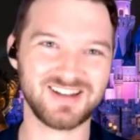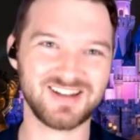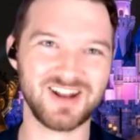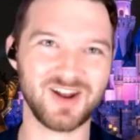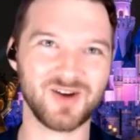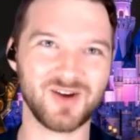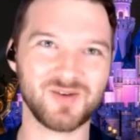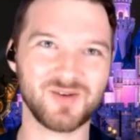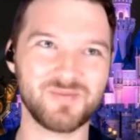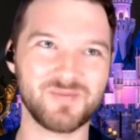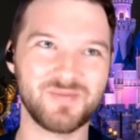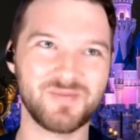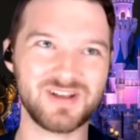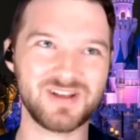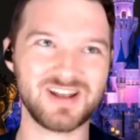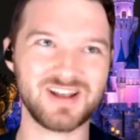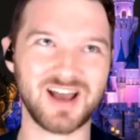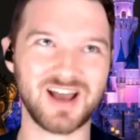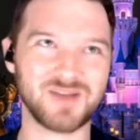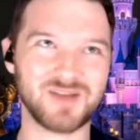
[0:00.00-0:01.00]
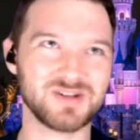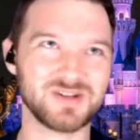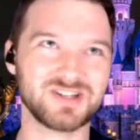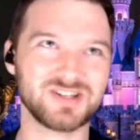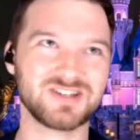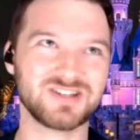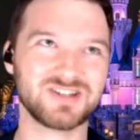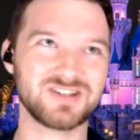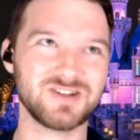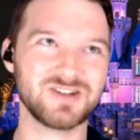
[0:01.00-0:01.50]
you know, I'm
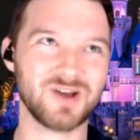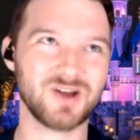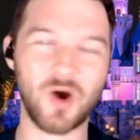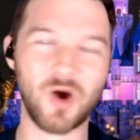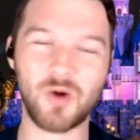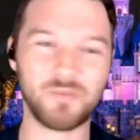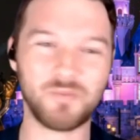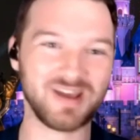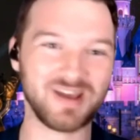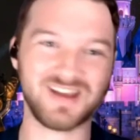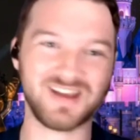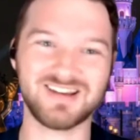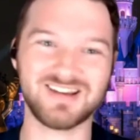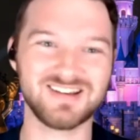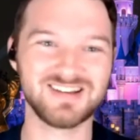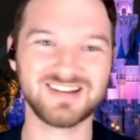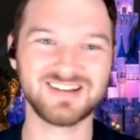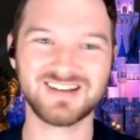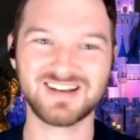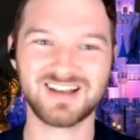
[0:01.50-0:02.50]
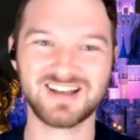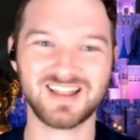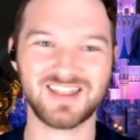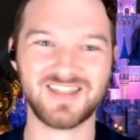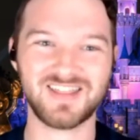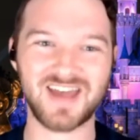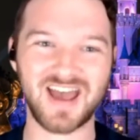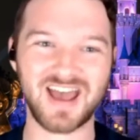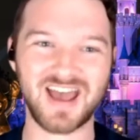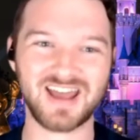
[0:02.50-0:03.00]
just hoping
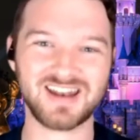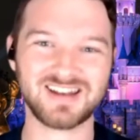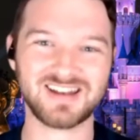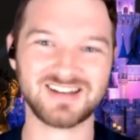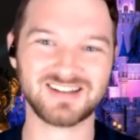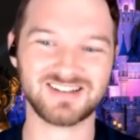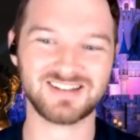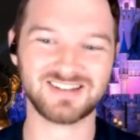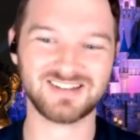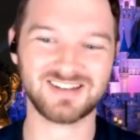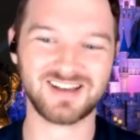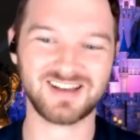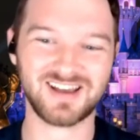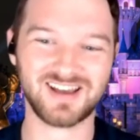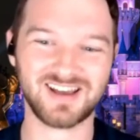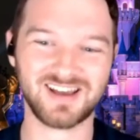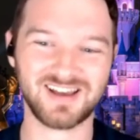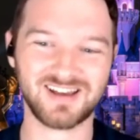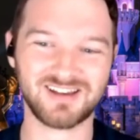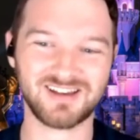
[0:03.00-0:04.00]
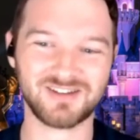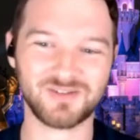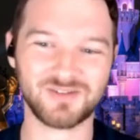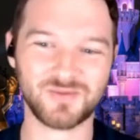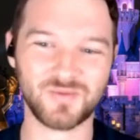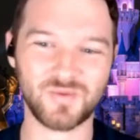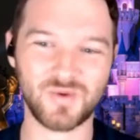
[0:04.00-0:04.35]
that uh,